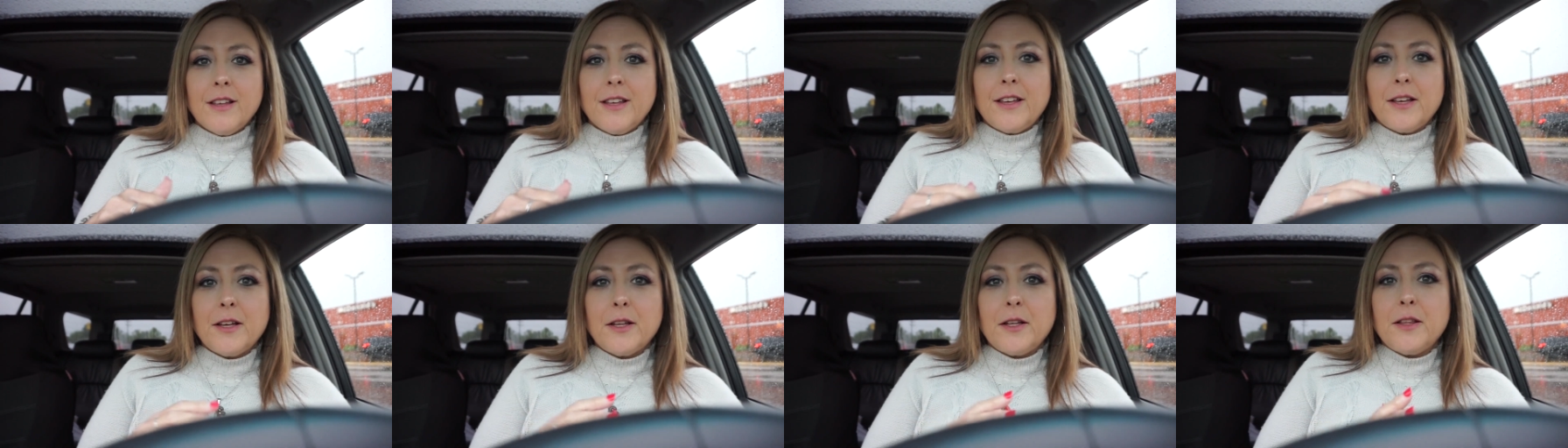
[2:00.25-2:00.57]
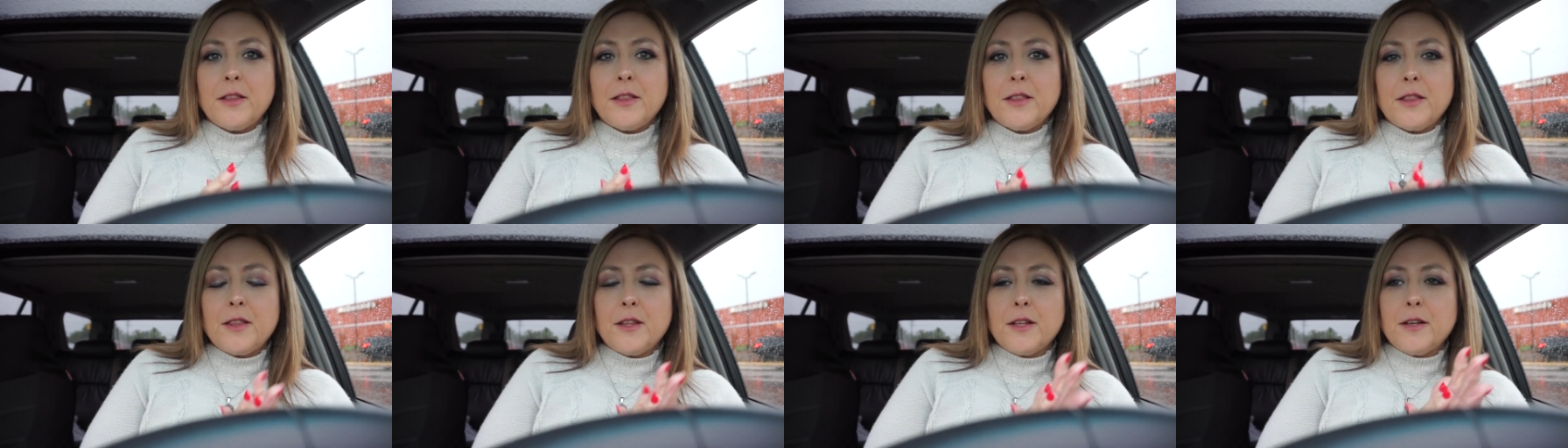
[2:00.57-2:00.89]
get
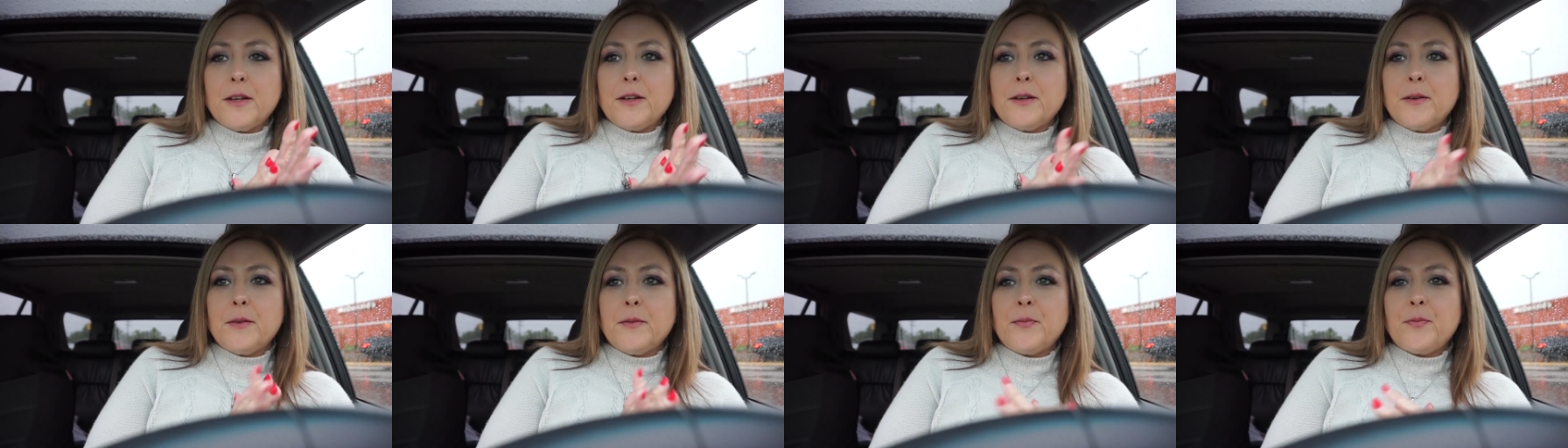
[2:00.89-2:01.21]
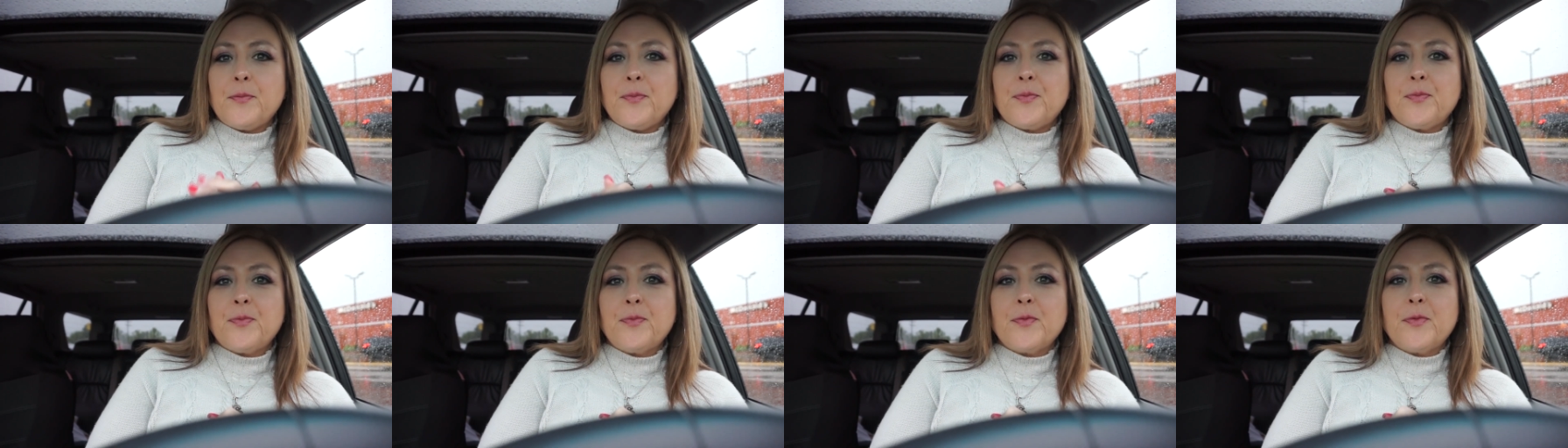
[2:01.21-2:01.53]
the
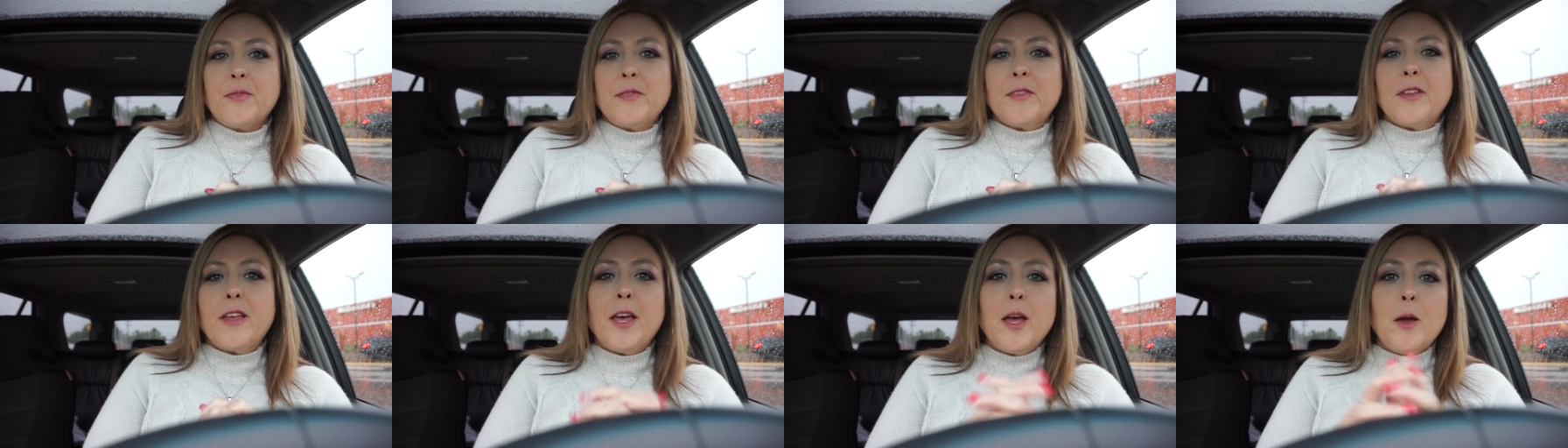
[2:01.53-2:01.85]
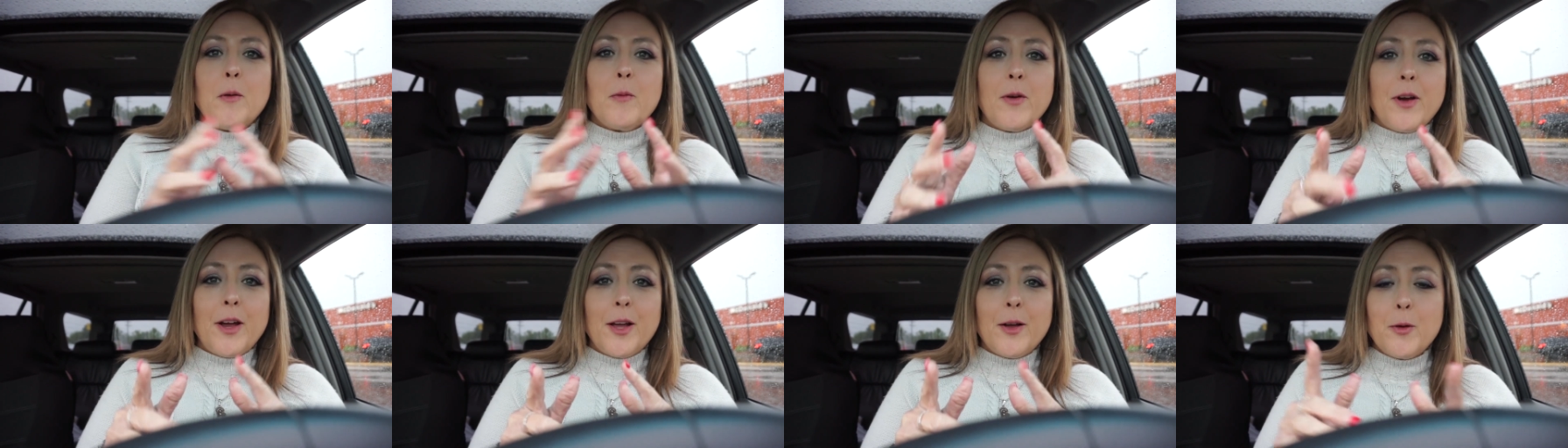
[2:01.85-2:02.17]

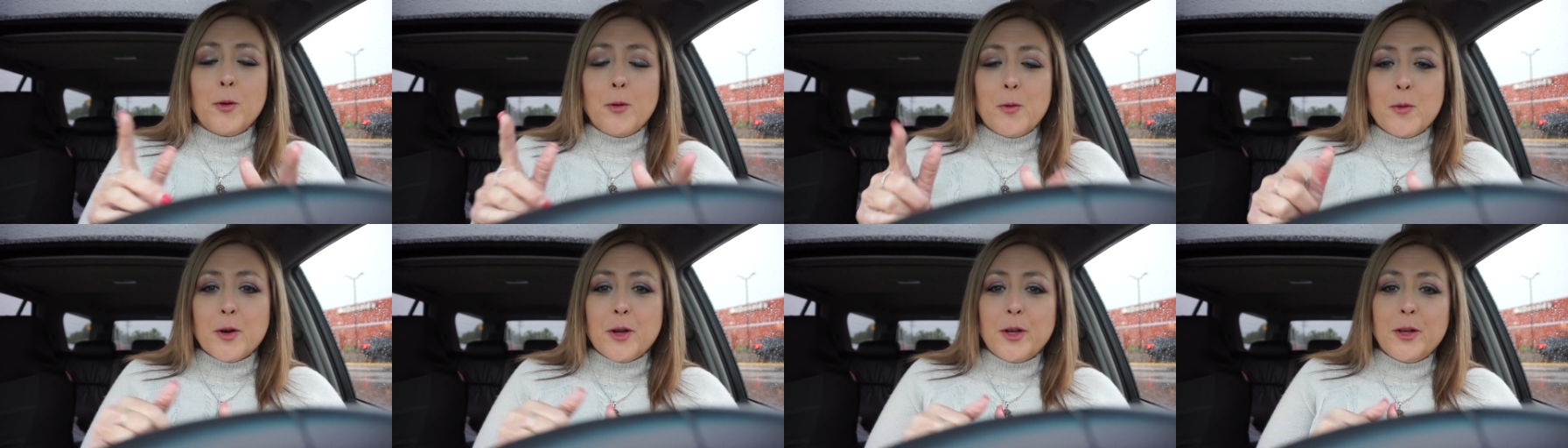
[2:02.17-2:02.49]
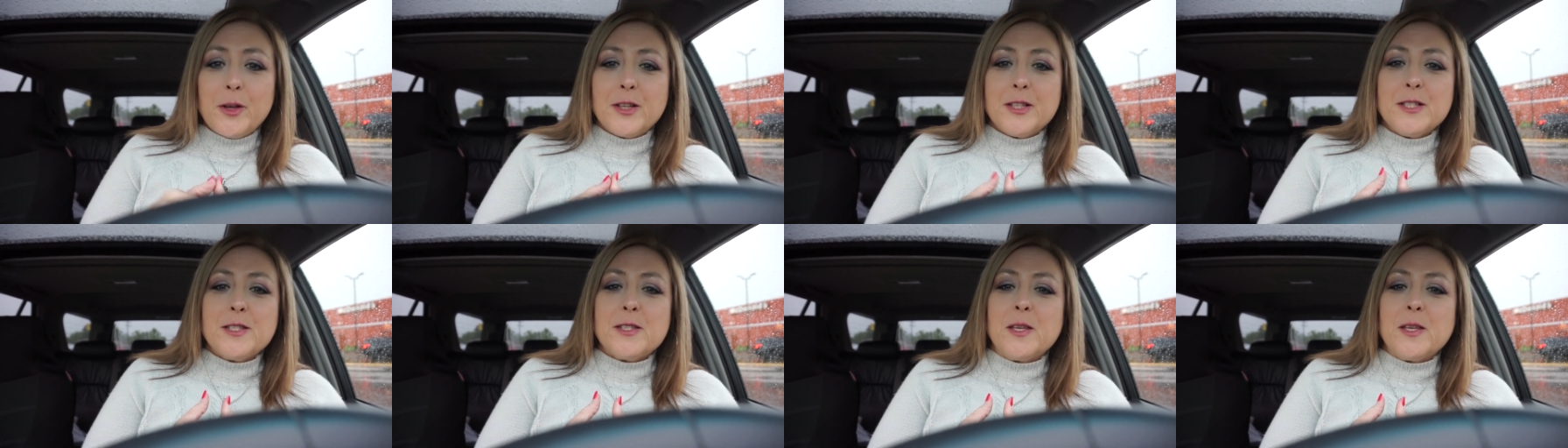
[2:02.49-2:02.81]
camera angle where you can